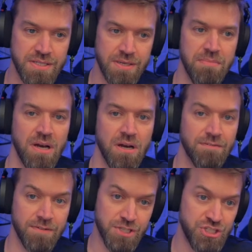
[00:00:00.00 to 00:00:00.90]
Tamara
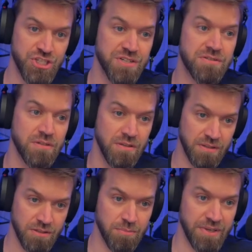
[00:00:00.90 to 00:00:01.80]
for just a
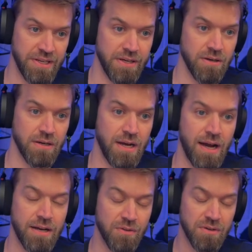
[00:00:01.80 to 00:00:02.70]
little bit here, and
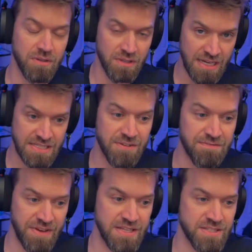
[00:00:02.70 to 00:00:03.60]
I know there are lots of
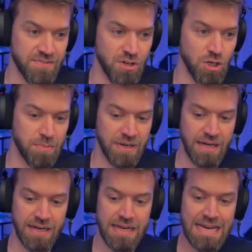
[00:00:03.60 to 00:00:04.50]
fans of her, but
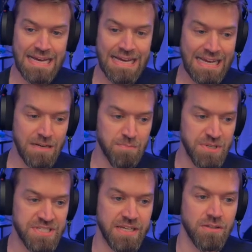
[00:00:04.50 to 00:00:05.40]
in
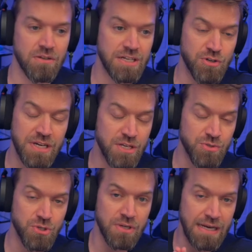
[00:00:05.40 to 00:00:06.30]
particular, I tried to
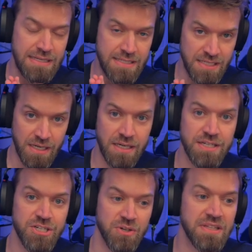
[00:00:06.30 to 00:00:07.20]
use her a
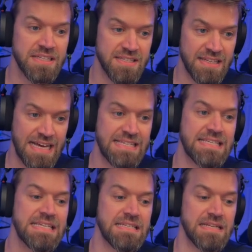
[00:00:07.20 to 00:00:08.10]
ton during this last
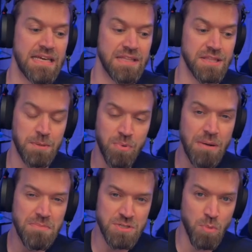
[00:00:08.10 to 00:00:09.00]
season, and the
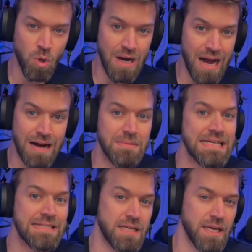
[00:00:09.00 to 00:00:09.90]
problem is more
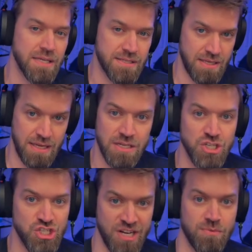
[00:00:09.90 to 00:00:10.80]
Omni tanks
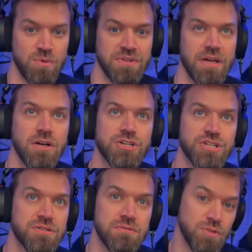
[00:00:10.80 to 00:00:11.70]
in general. They are
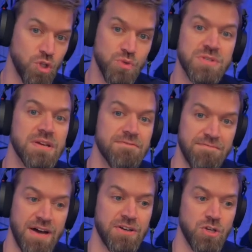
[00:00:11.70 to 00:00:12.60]
just losing
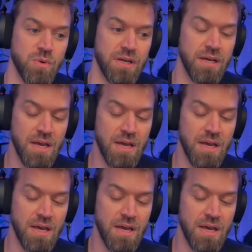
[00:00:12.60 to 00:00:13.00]
value, and